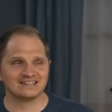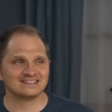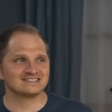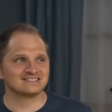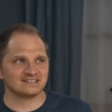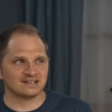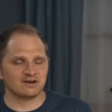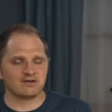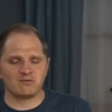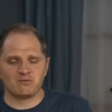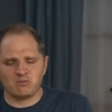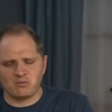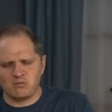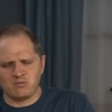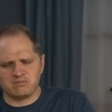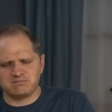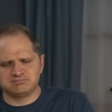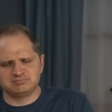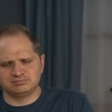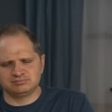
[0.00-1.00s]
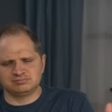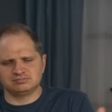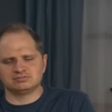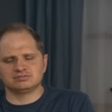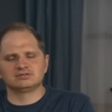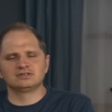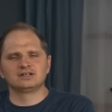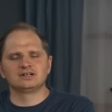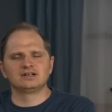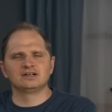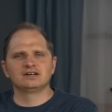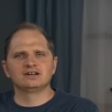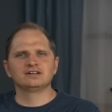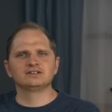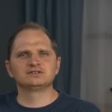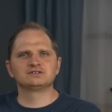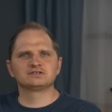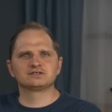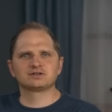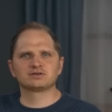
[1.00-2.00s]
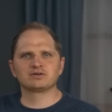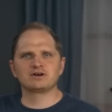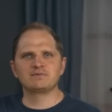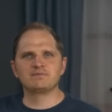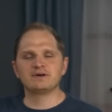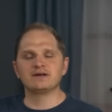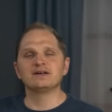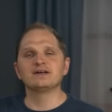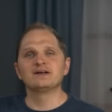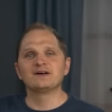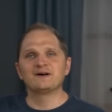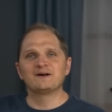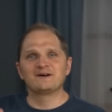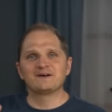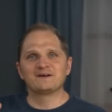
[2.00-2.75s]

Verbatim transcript: That's like, ugh, it's creepy